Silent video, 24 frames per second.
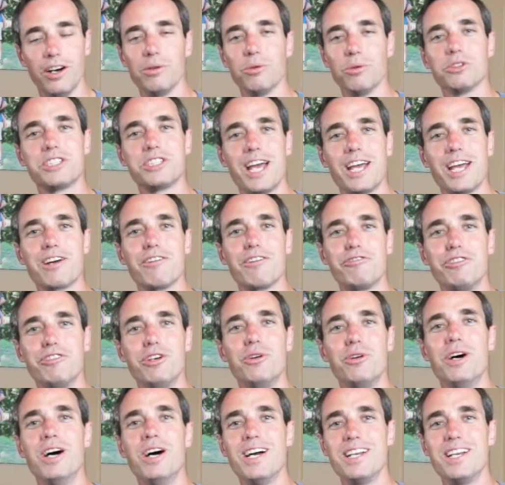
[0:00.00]
take a
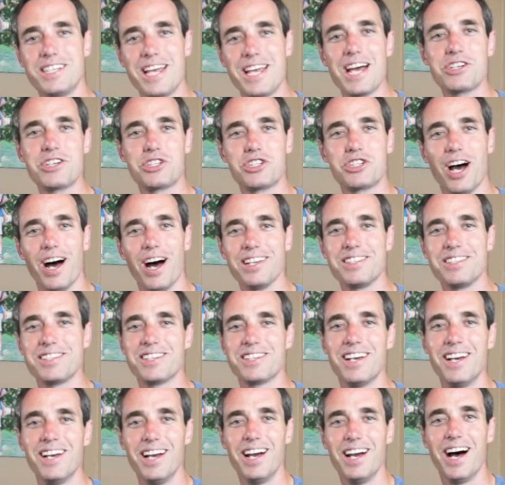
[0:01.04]
few test shots,
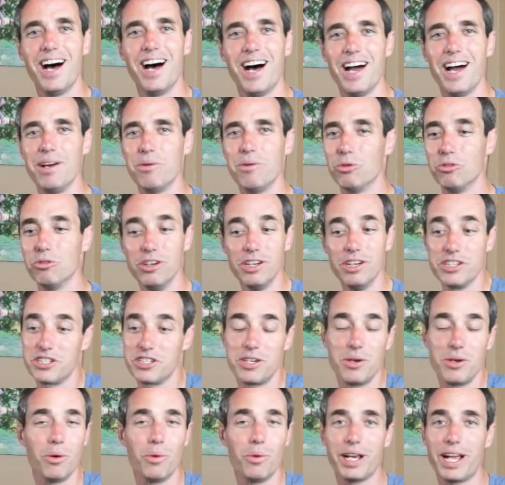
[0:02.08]
and we'll really see
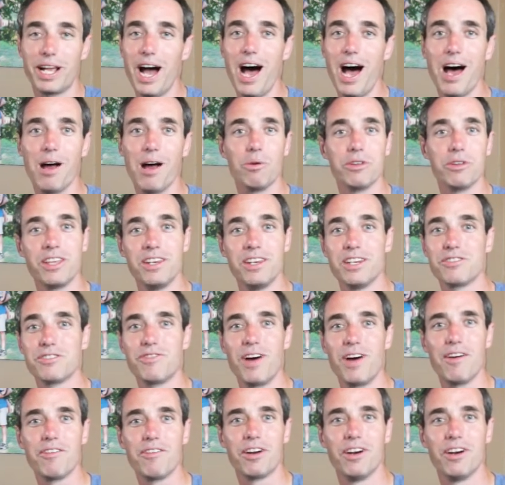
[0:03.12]
what we got within this
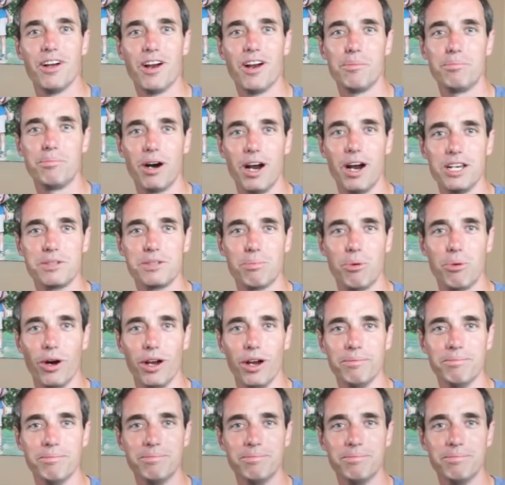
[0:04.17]
$500 price point.